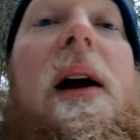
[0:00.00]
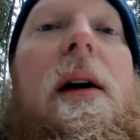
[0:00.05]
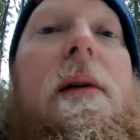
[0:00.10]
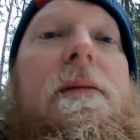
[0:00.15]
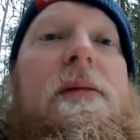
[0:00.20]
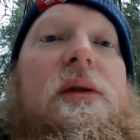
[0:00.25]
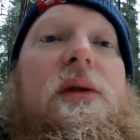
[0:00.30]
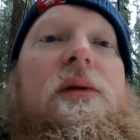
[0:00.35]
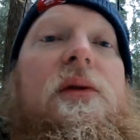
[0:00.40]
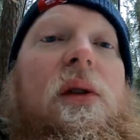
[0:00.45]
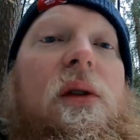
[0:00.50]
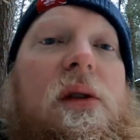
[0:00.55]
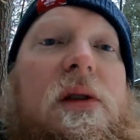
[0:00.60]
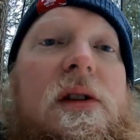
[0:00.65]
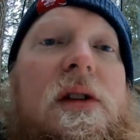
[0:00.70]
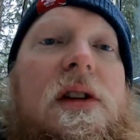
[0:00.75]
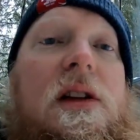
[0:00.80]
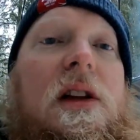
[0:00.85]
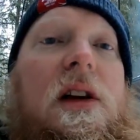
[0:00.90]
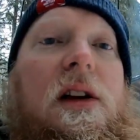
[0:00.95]
up
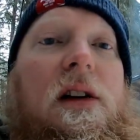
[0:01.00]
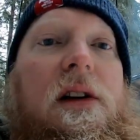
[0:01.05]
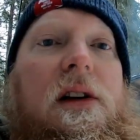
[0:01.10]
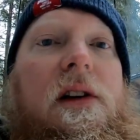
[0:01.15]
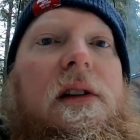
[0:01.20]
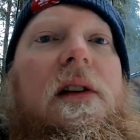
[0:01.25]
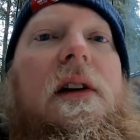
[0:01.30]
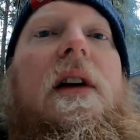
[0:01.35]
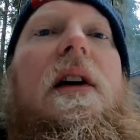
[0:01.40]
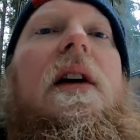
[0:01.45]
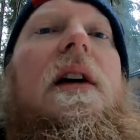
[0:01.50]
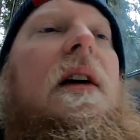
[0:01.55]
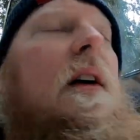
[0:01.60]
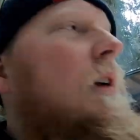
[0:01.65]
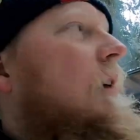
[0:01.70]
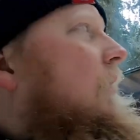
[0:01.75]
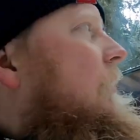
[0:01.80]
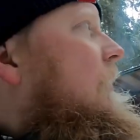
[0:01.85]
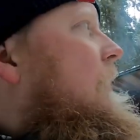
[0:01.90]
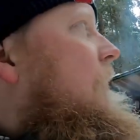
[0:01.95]
towards the
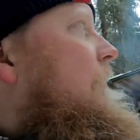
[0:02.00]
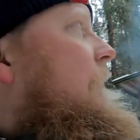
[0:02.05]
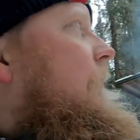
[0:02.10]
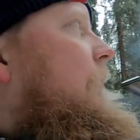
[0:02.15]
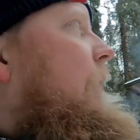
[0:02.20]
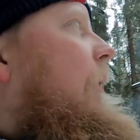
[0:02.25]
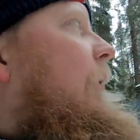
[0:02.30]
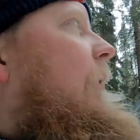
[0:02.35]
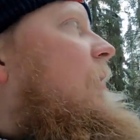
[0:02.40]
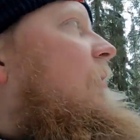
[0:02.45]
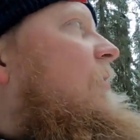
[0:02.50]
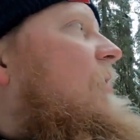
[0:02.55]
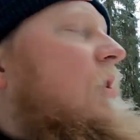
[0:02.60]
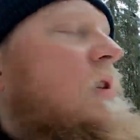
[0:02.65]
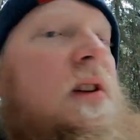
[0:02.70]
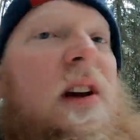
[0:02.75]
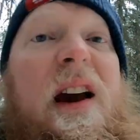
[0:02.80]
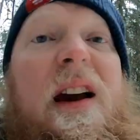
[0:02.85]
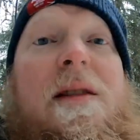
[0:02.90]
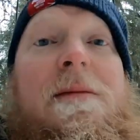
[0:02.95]
where we
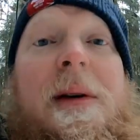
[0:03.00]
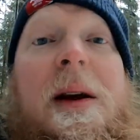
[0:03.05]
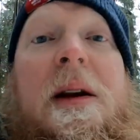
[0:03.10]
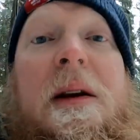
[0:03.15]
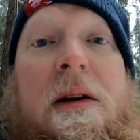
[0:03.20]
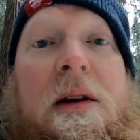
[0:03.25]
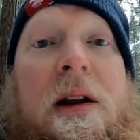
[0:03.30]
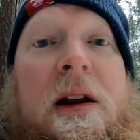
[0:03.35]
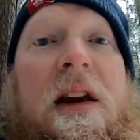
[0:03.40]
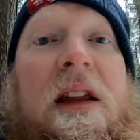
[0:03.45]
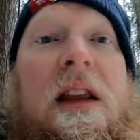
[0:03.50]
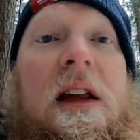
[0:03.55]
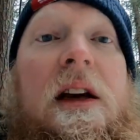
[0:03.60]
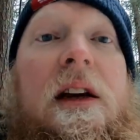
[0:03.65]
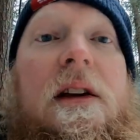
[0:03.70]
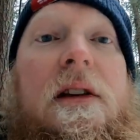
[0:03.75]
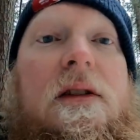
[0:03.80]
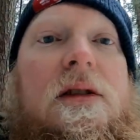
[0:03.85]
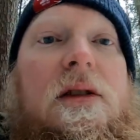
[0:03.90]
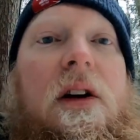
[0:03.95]
first came in, near
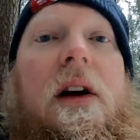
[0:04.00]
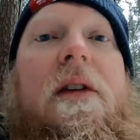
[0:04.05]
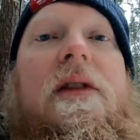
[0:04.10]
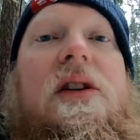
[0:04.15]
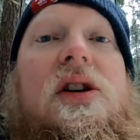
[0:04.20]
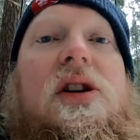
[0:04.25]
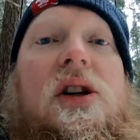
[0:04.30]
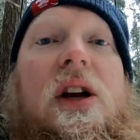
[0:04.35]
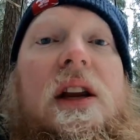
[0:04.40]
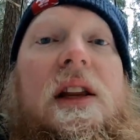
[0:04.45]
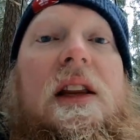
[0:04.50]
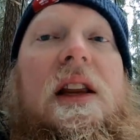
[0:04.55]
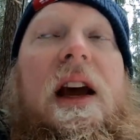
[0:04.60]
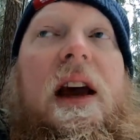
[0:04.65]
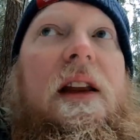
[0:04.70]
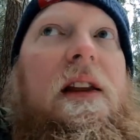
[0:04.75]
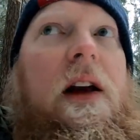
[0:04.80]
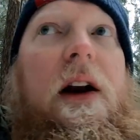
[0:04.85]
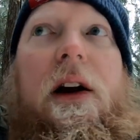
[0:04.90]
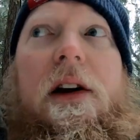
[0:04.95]
the service shed
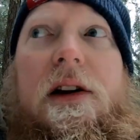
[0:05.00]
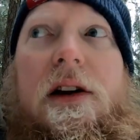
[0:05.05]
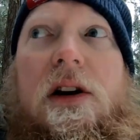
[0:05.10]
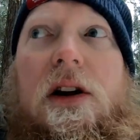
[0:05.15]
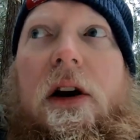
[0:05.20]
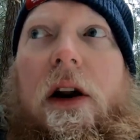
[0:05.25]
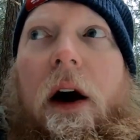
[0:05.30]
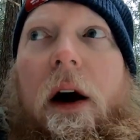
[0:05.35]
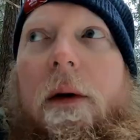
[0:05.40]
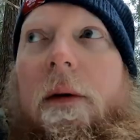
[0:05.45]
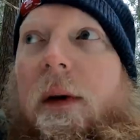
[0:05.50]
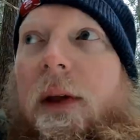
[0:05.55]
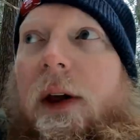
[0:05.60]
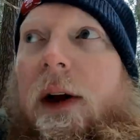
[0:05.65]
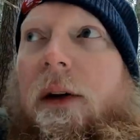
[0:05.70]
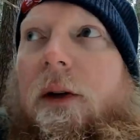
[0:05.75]
there, that I didn't know were there